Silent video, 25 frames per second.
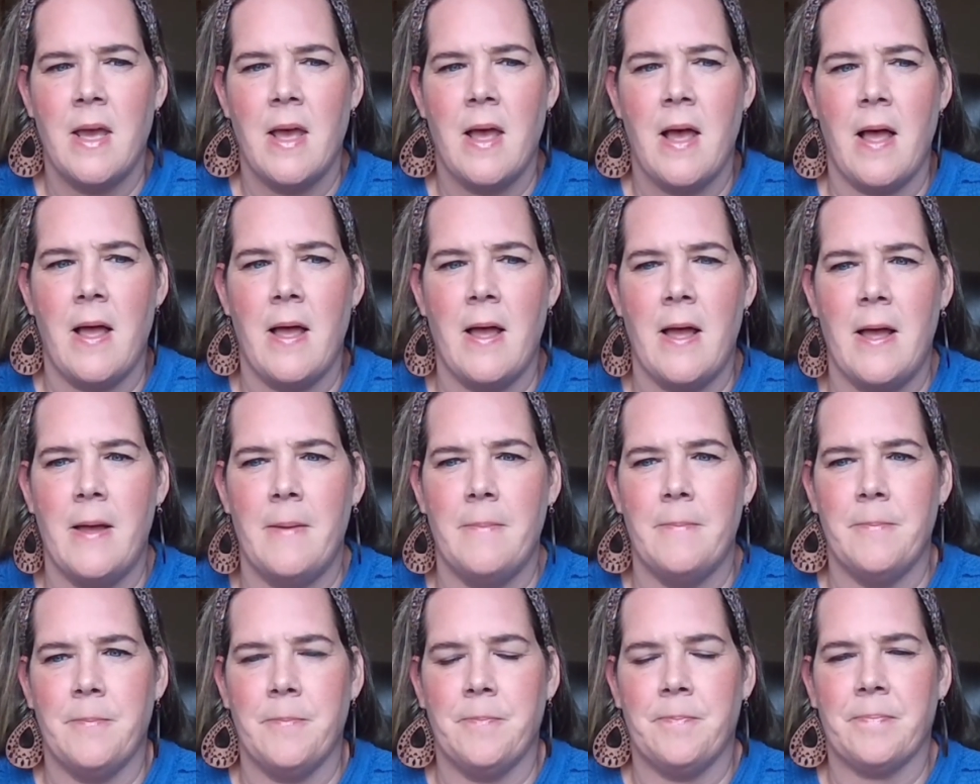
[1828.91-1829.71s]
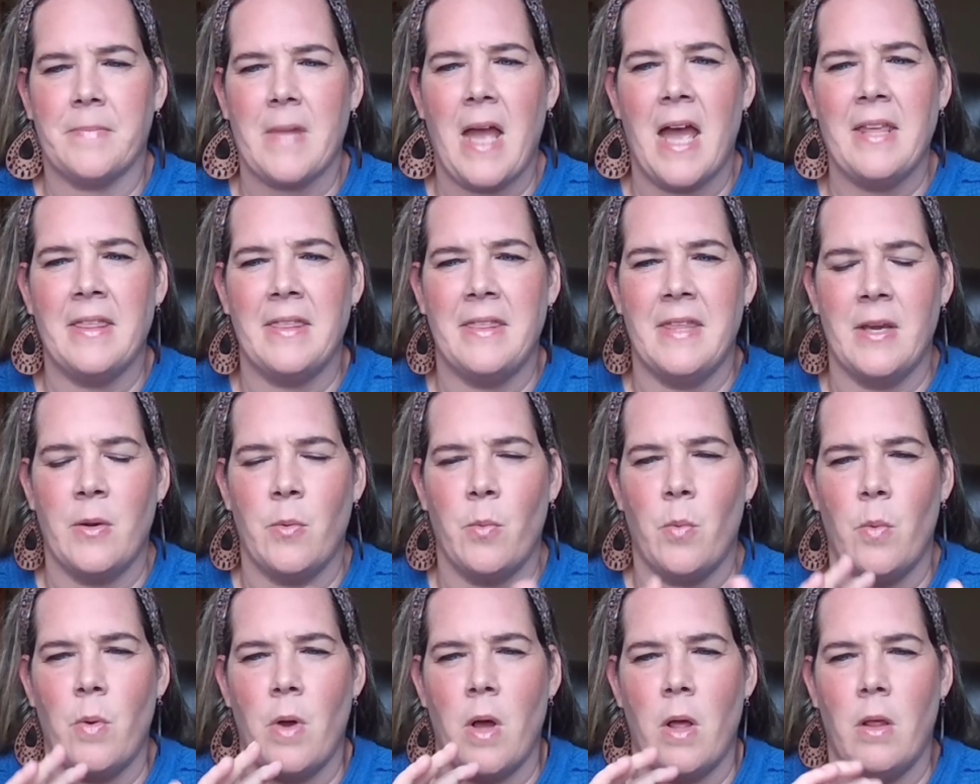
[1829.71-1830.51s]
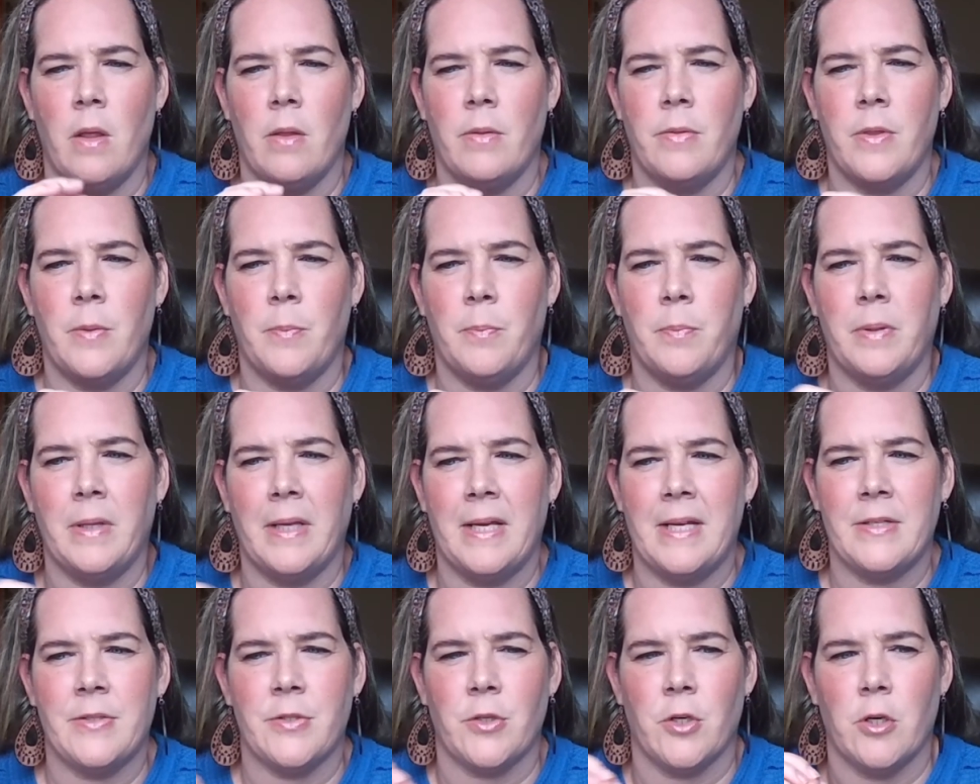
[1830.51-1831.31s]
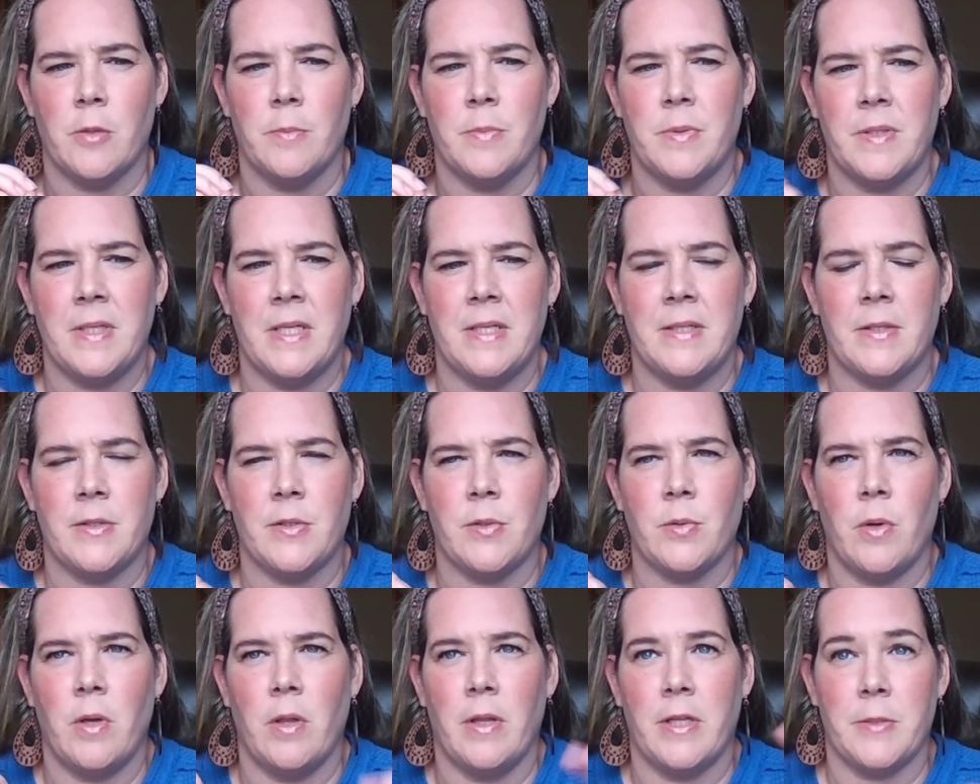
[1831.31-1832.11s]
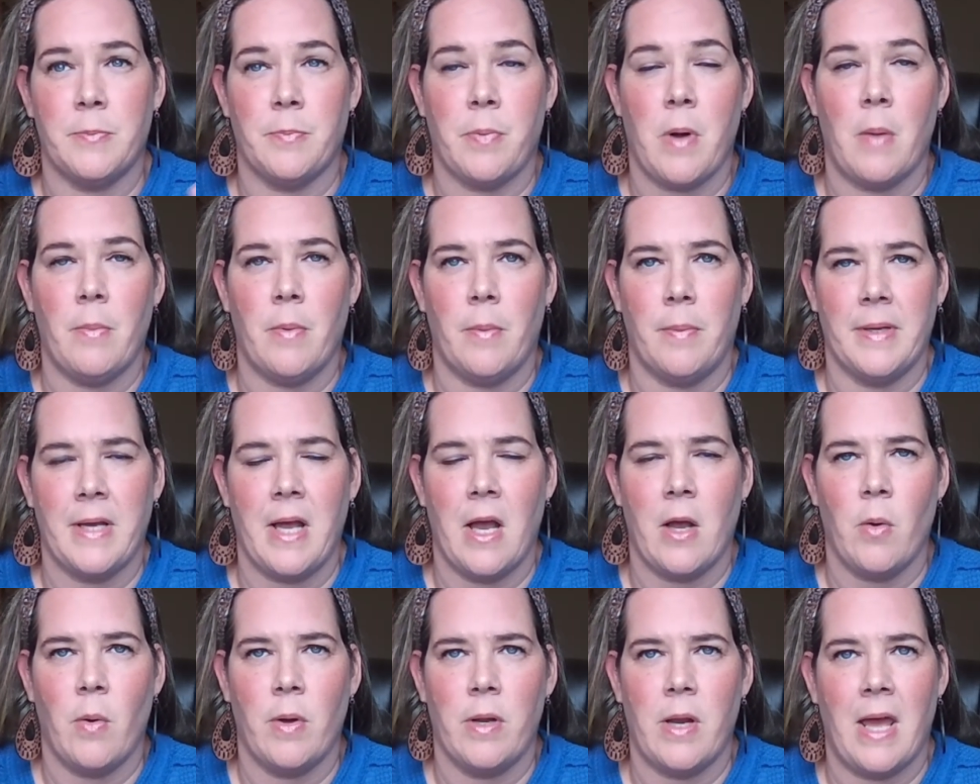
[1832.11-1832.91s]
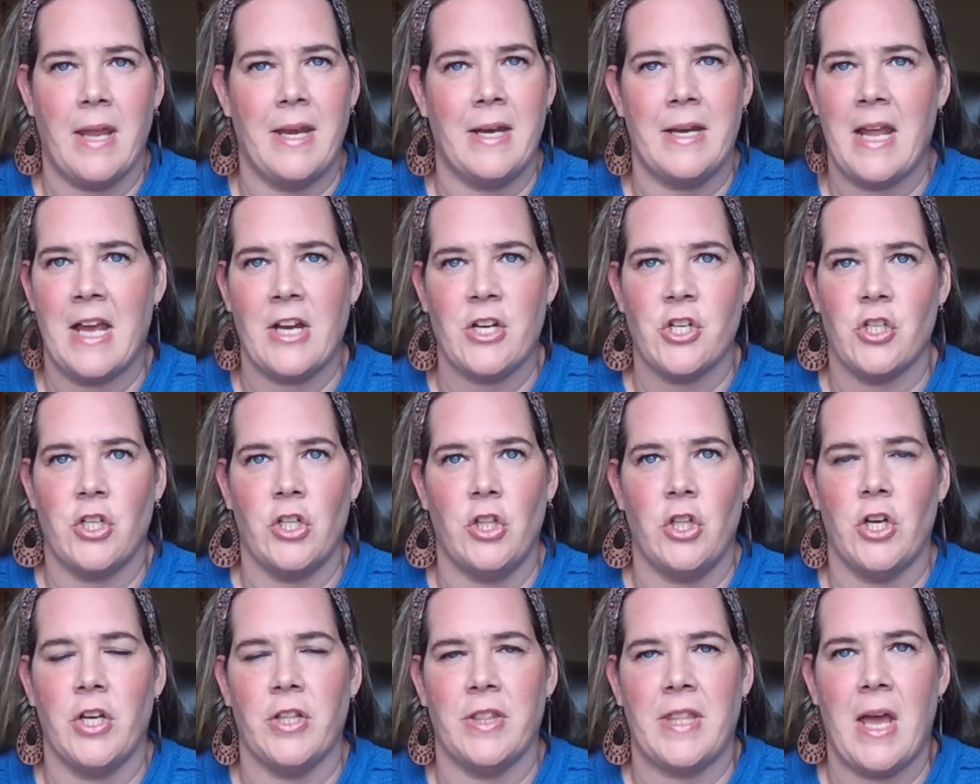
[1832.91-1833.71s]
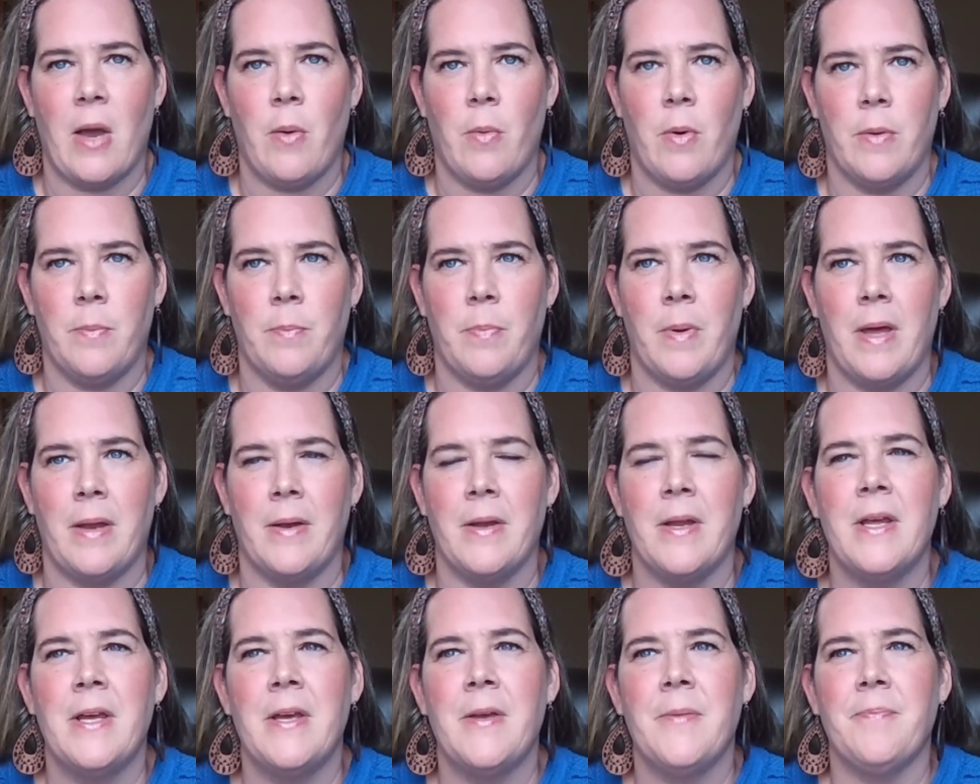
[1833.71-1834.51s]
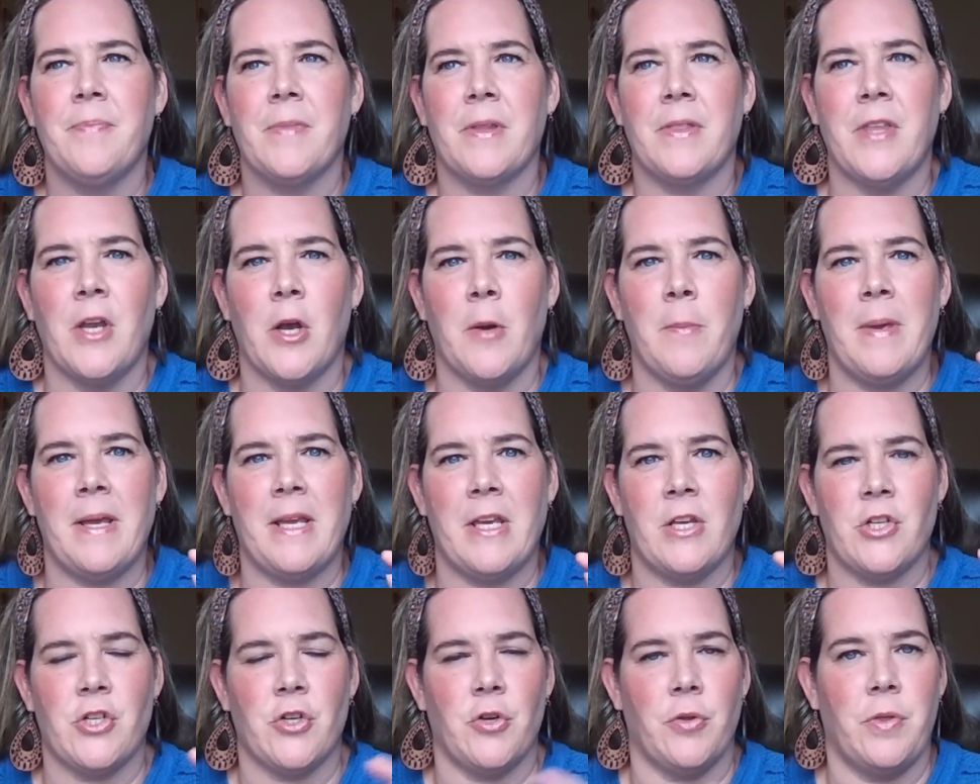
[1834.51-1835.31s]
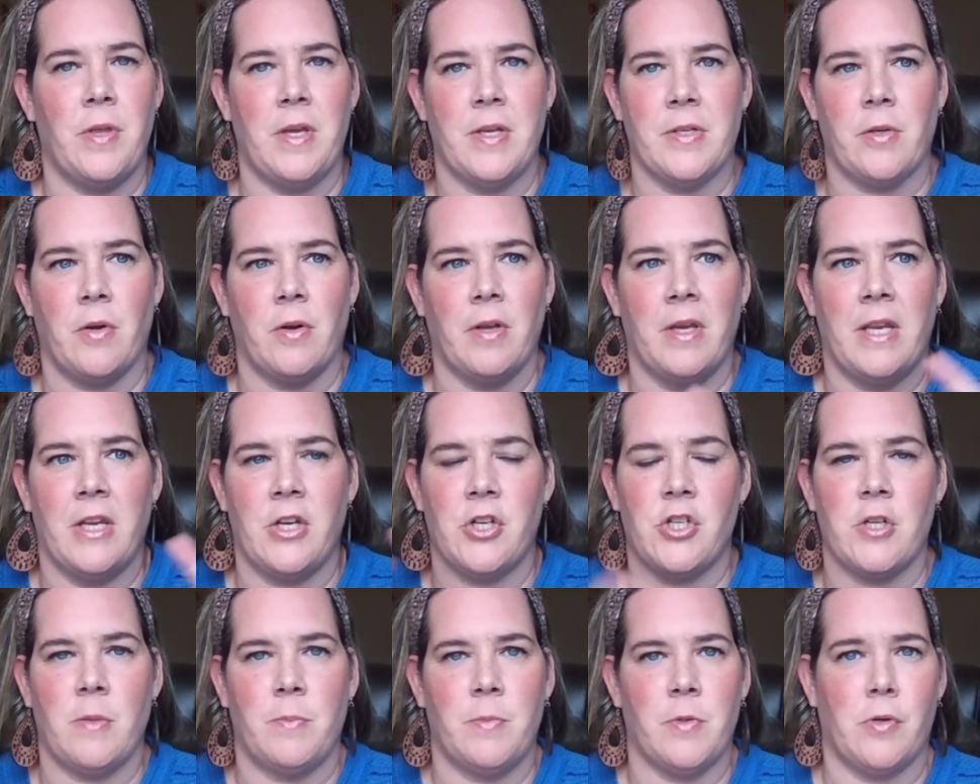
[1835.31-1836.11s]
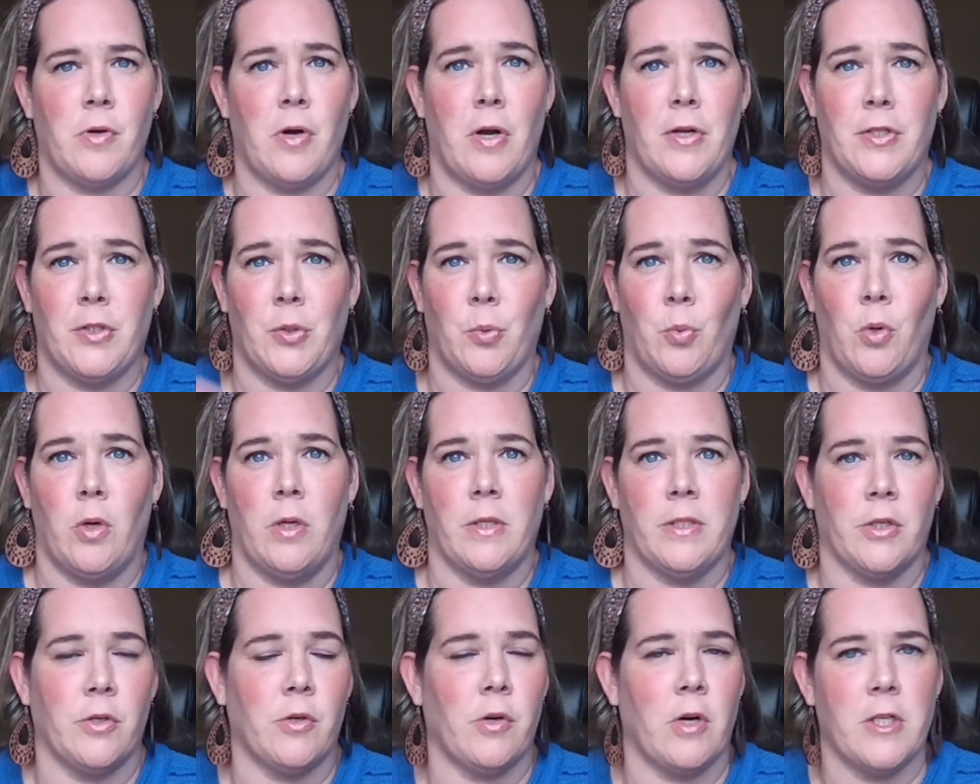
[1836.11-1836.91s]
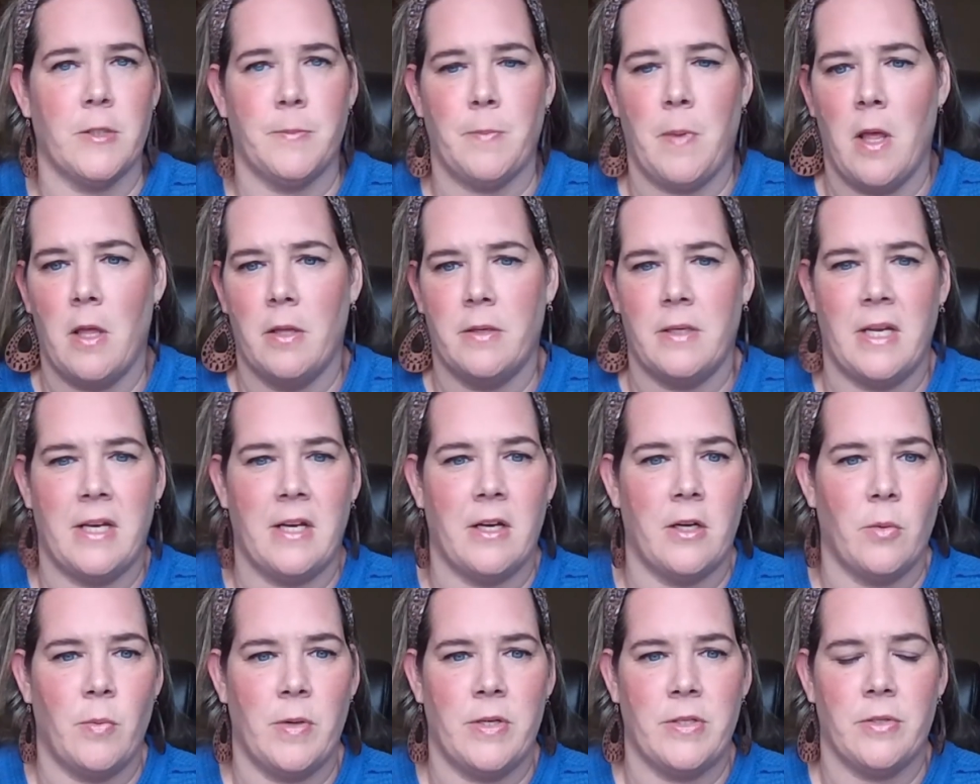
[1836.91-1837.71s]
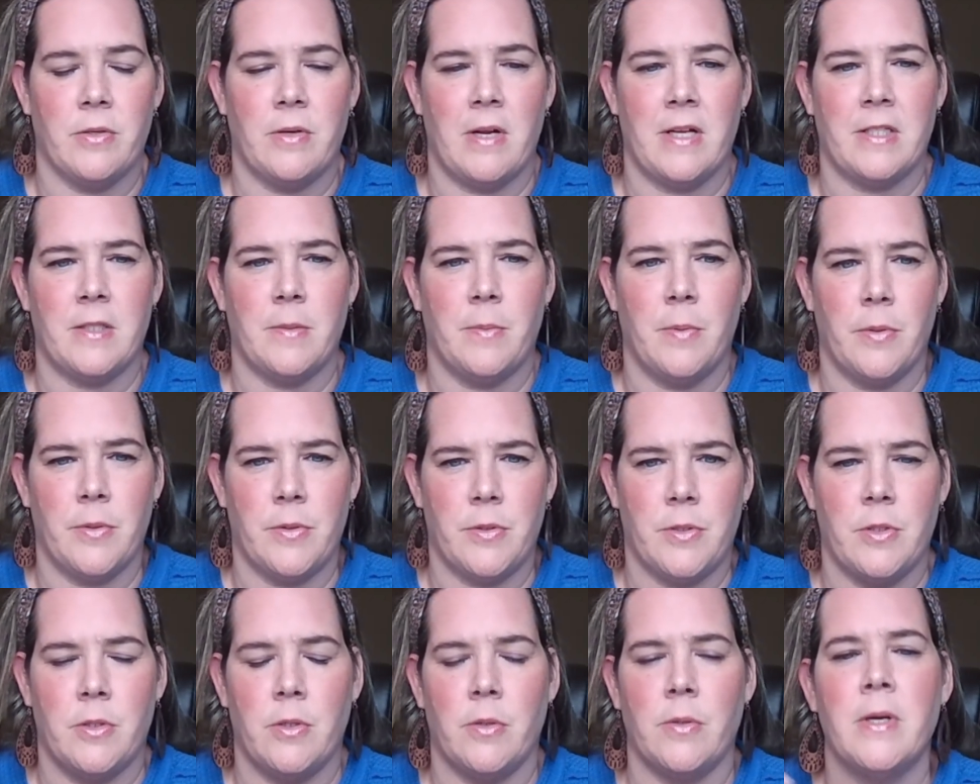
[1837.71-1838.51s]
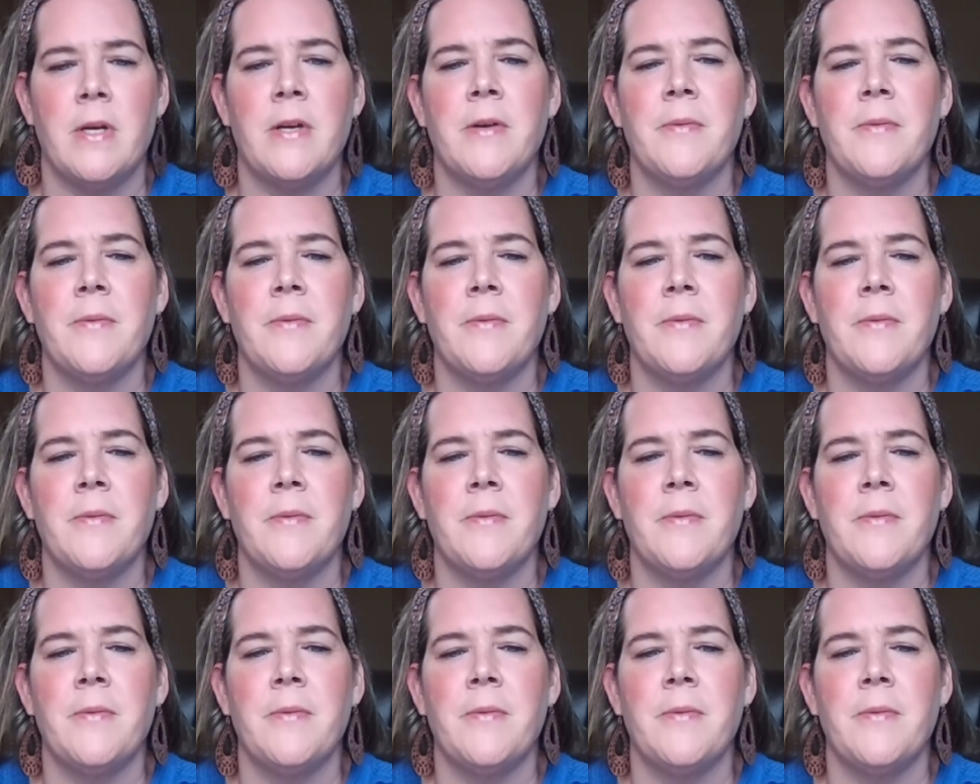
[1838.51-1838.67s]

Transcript: I think the plants, herbs, seeds, and soil, it's probably got I didn't actually look at that one, but they're making sure things aren't getting shipped across the world and cross-pollinated in ways they're not supposed to.